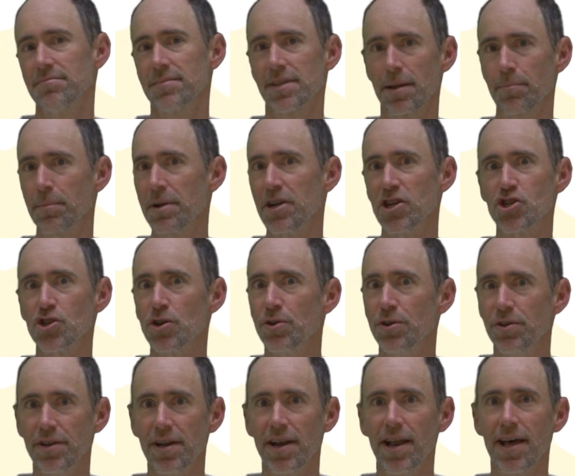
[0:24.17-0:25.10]
going to show
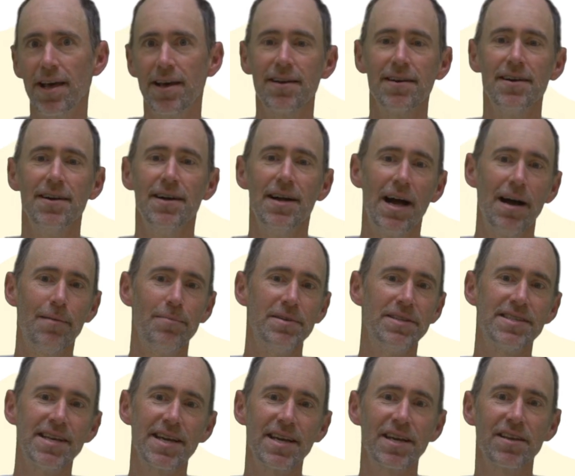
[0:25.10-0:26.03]
you today have
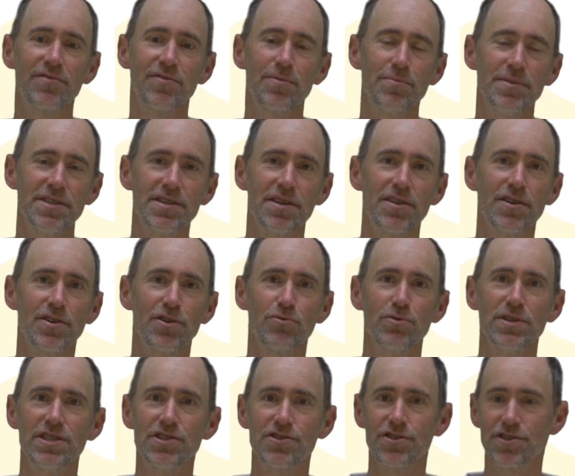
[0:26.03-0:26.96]
been taken from these other
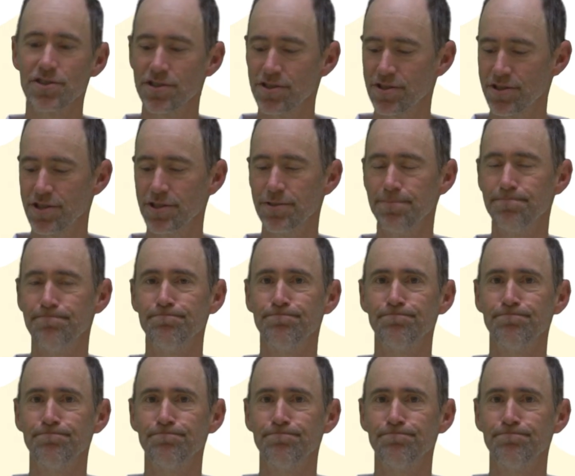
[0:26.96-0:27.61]
researchers too.